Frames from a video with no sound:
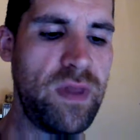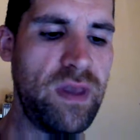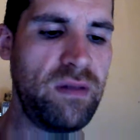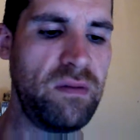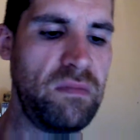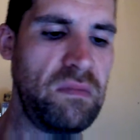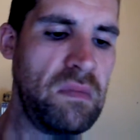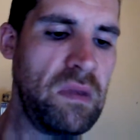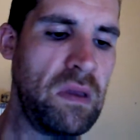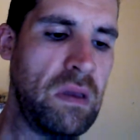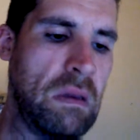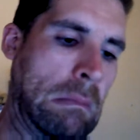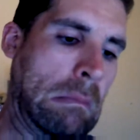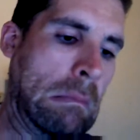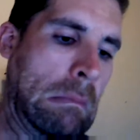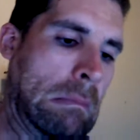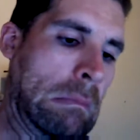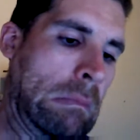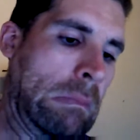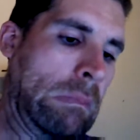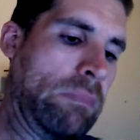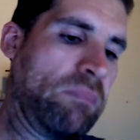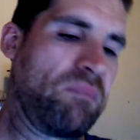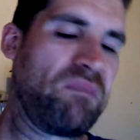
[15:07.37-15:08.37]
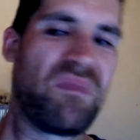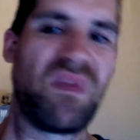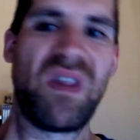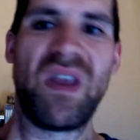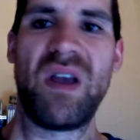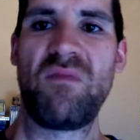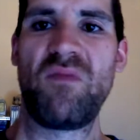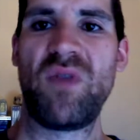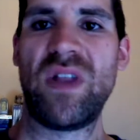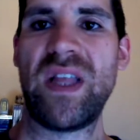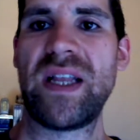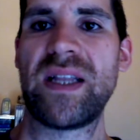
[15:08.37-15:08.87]
then
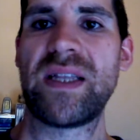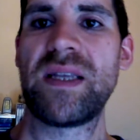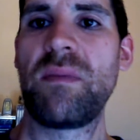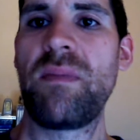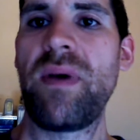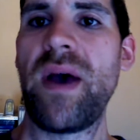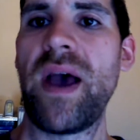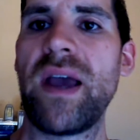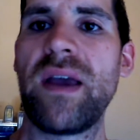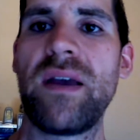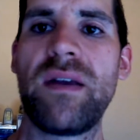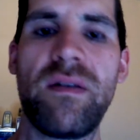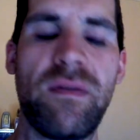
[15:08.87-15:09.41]
I'm willing to pay.